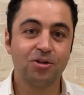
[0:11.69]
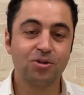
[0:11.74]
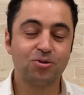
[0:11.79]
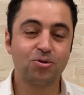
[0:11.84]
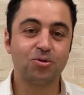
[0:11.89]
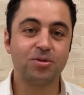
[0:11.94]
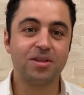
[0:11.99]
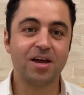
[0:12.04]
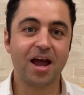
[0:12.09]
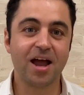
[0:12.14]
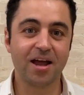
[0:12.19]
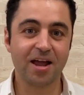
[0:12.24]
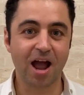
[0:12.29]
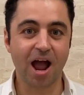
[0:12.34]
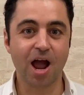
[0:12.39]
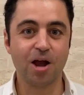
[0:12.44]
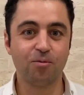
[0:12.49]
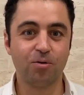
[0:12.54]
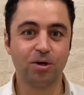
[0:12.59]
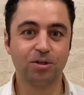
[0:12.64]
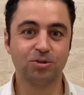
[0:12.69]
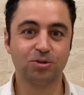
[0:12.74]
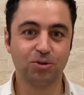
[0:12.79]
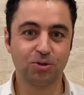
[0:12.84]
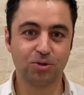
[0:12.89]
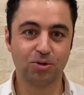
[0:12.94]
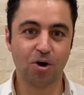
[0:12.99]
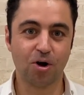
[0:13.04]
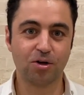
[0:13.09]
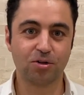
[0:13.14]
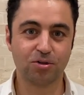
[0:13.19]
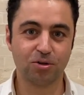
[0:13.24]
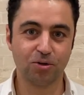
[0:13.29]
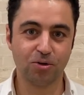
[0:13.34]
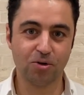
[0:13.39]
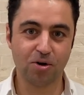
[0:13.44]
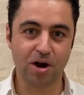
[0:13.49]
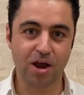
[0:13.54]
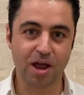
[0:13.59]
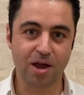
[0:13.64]
Today I want to talk to
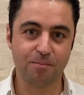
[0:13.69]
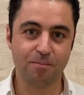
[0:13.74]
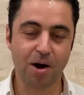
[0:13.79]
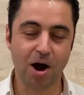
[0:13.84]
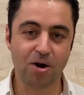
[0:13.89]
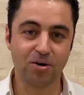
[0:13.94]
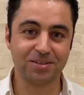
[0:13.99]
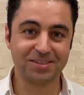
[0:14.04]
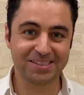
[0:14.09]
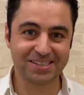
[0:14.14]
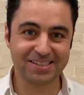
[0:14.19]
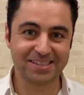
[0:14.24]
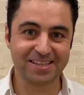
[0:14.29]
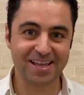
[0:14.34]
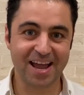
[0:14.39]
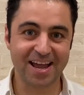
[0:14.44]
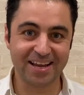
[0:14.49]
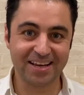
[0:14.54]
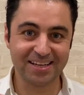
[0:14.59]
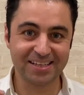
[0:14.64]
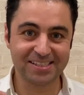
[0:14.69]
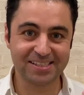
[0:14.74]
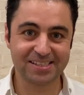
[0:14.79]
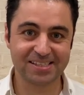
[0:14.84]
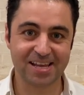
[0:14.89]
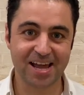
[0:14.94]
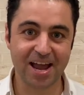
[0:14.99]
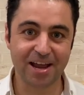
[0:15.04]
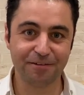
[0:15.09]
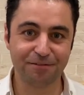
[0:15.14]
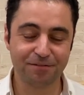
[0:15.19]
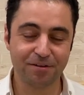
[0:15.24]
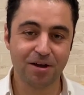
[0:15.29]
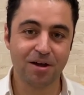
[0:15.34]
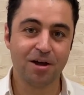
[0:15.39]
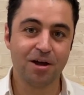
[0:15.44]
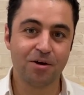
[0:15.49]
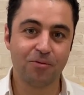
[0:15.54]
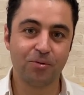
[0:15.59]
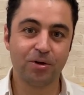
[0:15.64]
you about staying safe
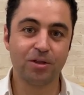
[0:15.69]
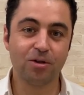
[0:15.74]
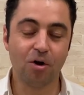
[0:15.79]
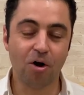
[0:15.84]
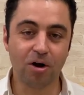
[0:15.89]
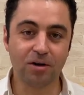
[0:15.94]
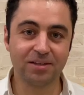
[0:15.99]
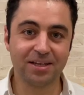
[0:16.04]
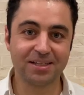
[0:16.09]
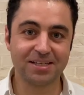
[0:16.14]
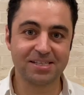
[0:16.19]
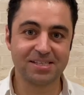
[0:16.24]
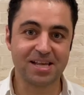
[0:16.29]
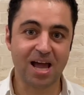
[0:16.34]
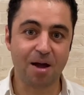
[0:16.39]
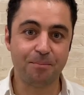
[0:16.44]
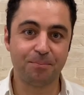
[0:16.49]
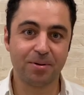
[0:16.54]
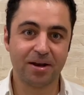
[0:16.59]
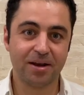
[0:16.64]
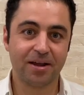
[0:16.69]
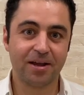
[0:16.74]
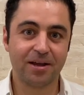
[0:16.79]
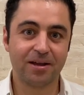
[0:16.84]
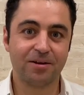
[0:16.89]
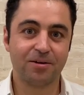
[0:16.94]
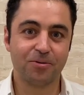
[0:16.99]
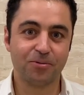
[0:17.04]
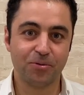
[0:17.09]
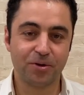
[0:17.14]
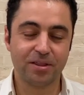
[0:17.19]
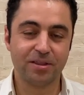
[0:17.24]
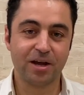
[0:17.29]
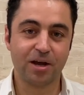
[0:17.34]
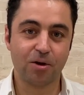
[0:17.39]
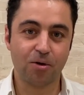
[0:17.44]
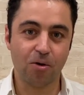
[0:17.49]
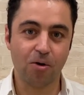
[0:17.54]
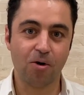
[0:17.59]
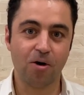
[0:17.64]
with all that is happening with the
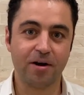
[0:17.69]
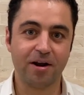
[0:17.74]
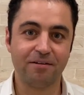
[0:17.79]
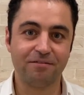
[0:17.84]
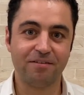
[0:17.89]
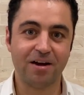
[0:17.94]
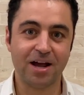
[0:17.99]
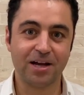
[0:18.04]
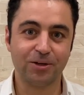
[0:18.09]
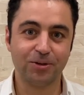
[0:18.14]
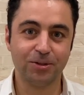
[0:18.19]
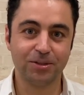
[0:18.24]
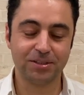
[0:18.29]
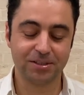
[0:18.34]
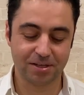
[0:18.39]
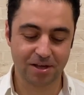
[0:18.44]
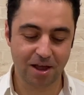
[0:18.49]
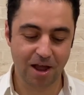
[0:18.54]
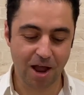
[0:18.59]
coronavirus.